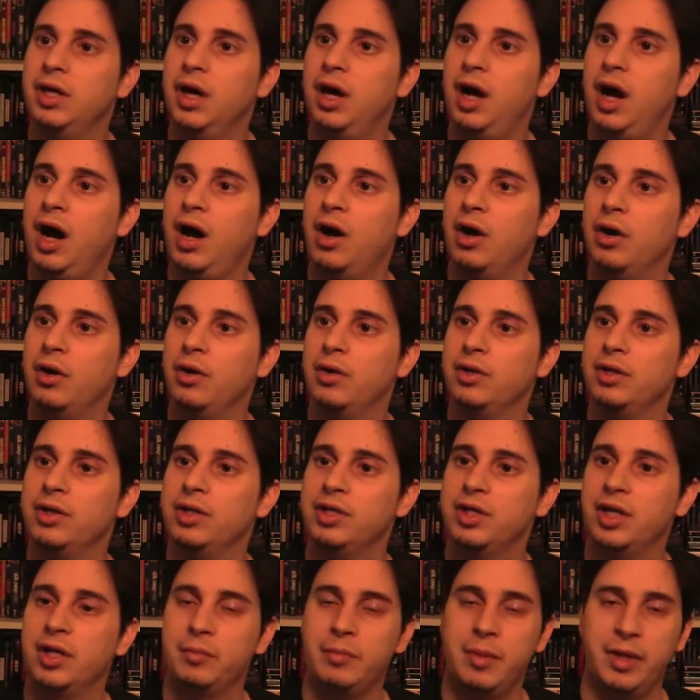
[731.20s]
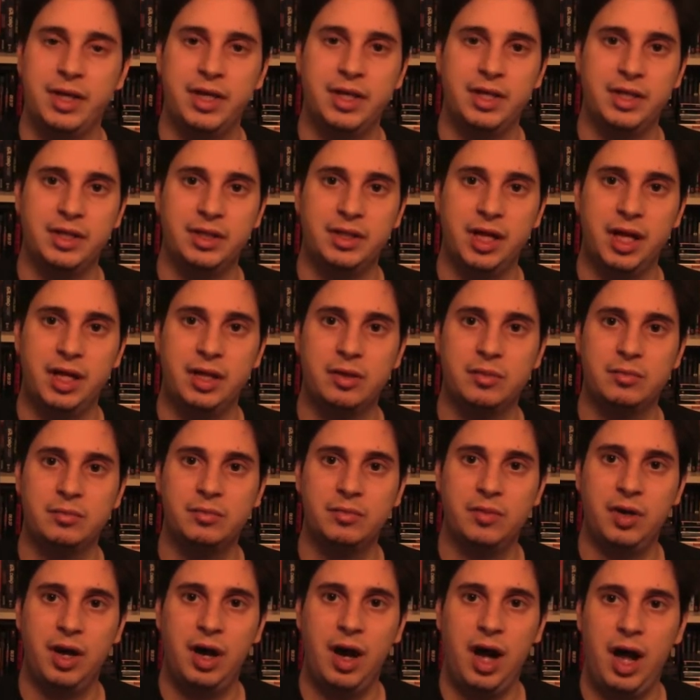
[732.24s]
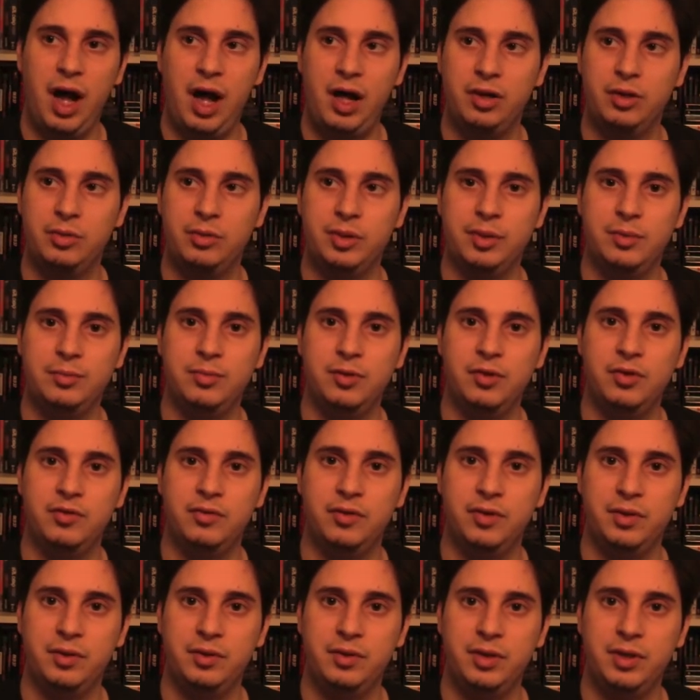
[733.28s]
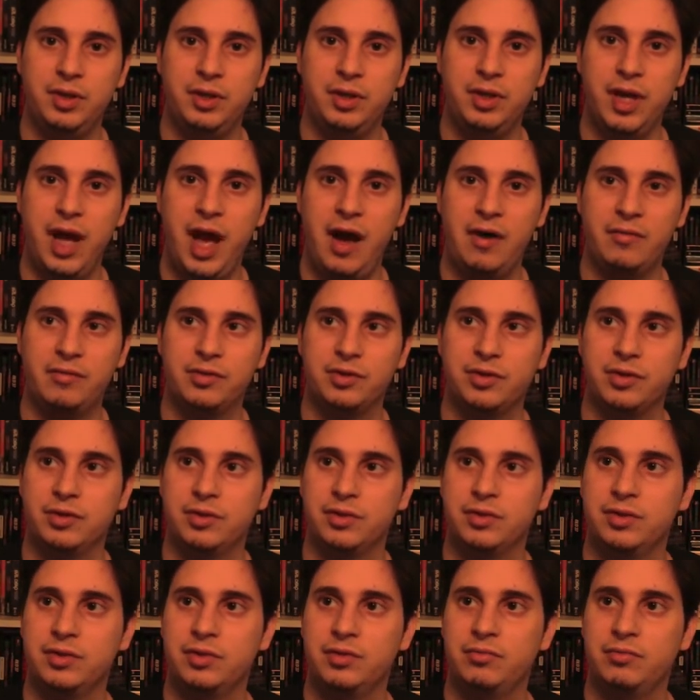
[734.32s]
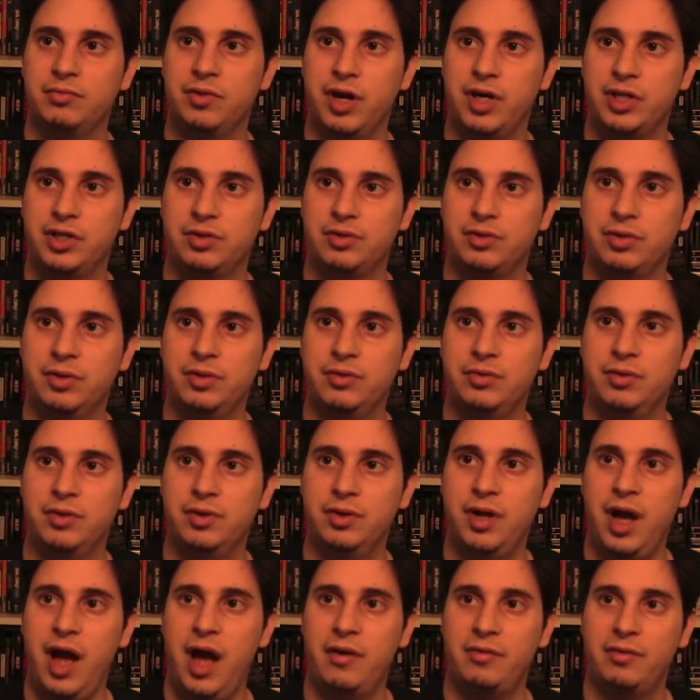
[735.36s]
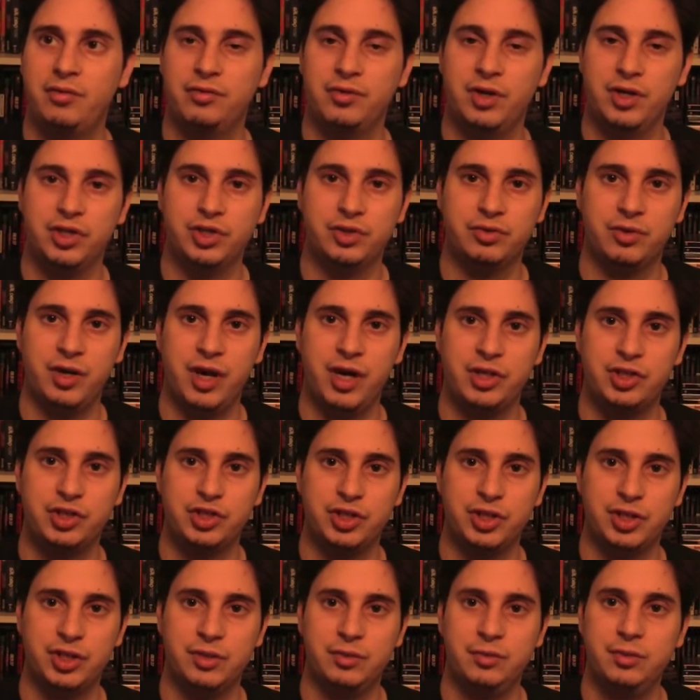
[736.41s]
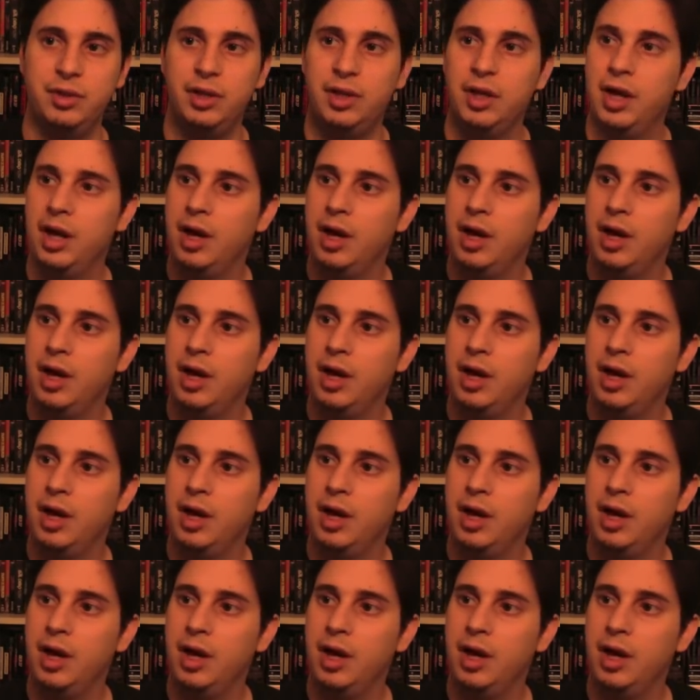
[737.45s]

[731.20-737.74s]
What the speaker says: I heard that they're making another Halloween movie after Resurrection.